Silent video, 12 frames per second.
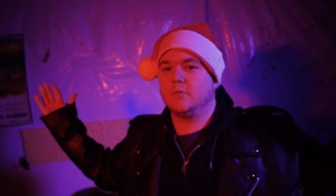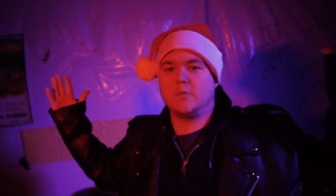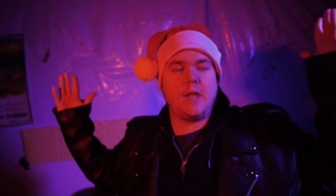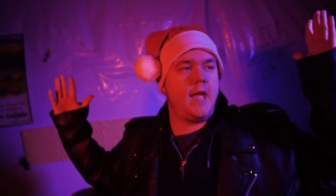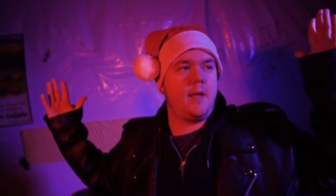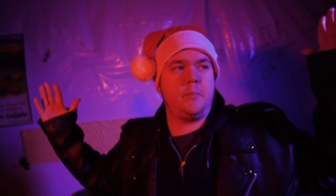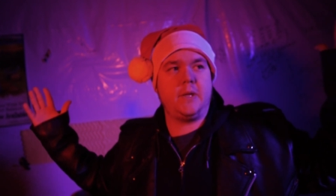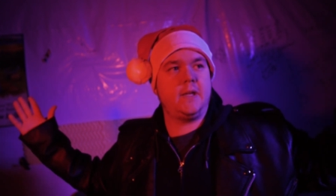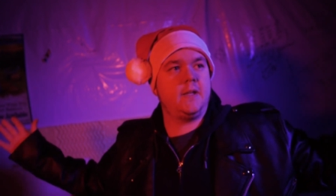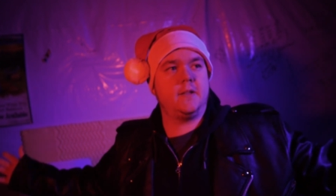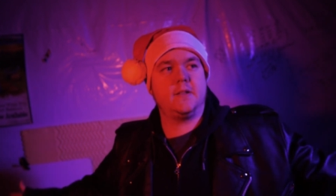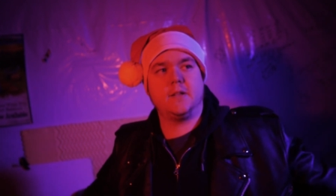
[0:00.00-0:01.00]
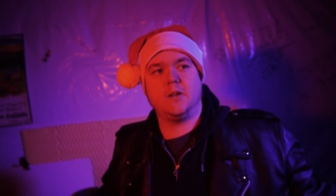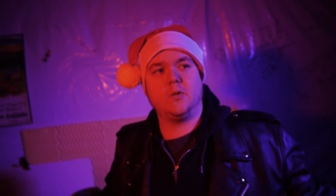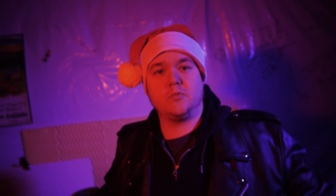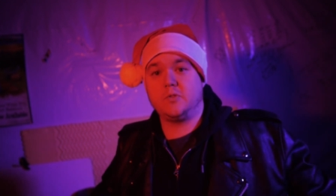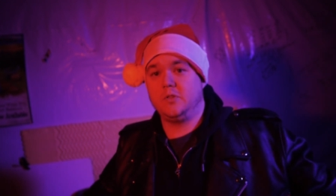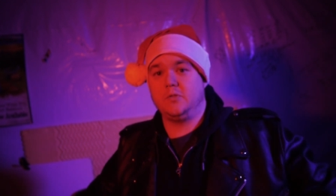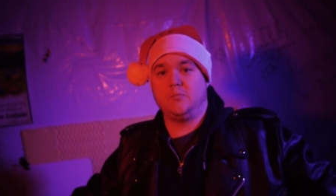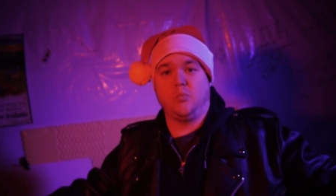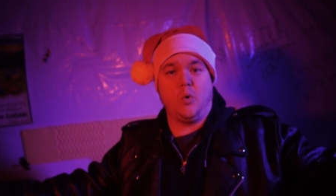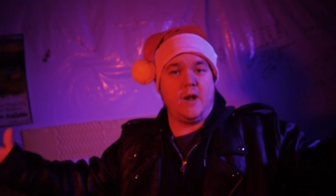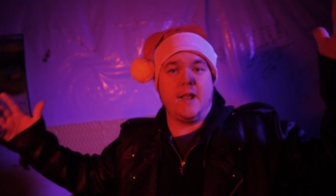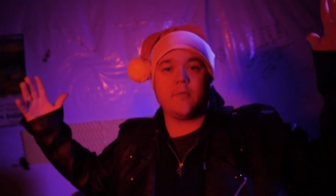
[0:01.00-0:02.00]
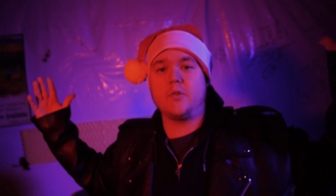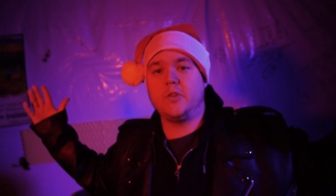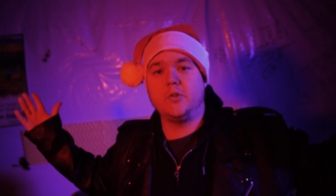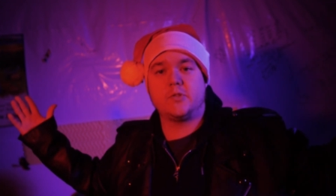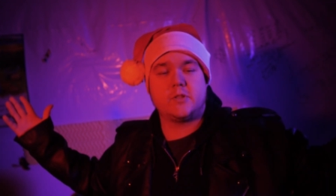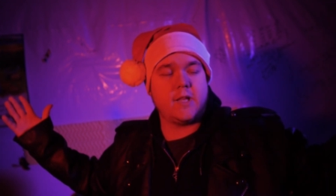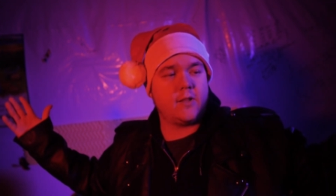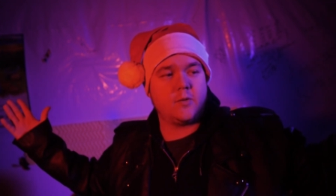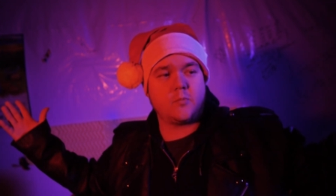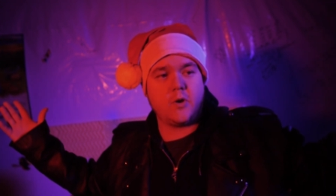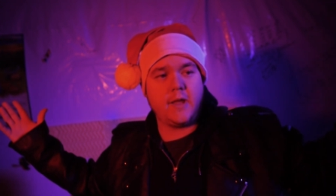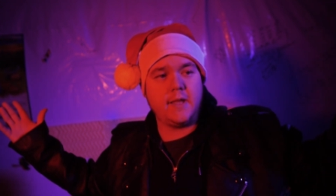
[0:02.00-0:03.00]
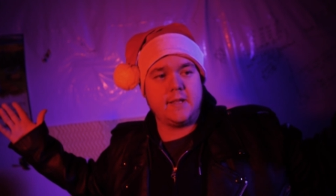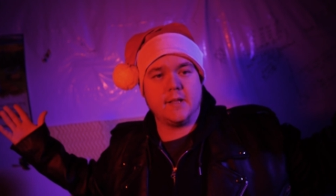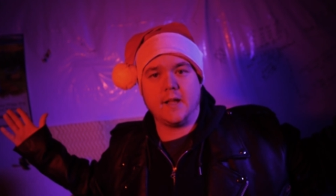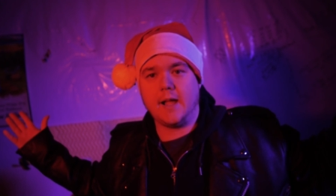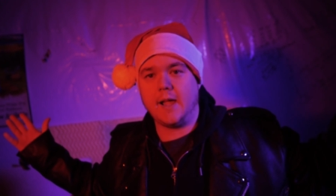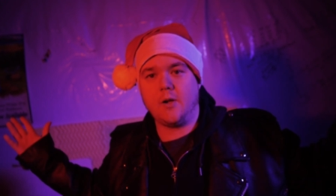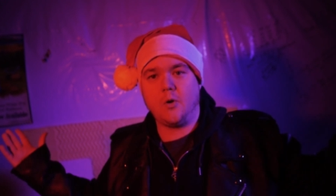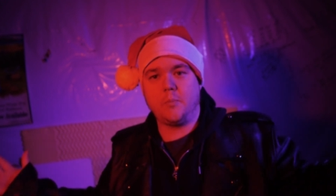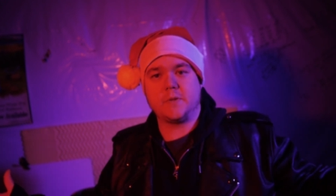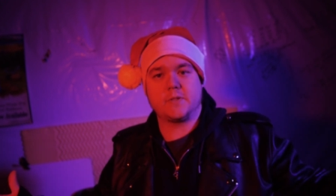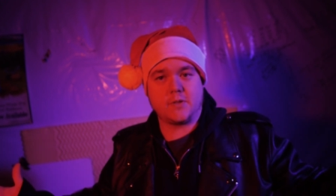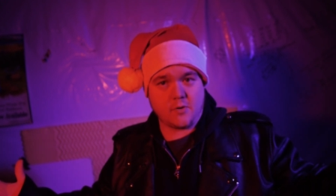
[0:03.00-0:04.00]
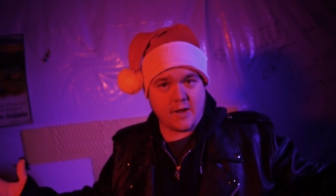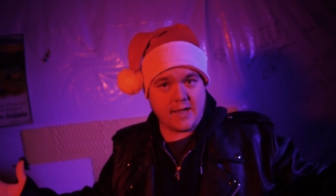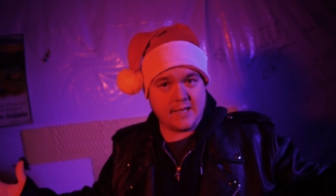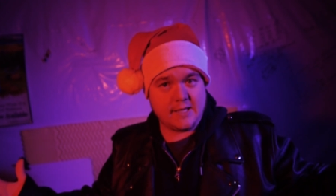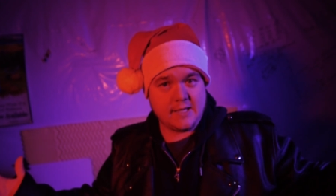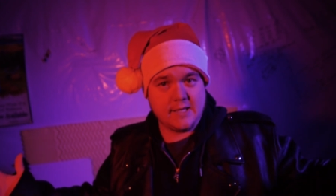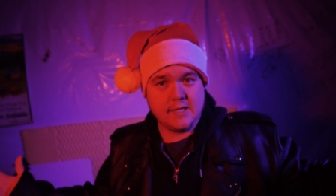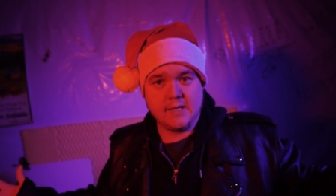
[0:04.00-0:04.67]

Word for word: Happy, you know, whatever you celebrate. I hope it's great.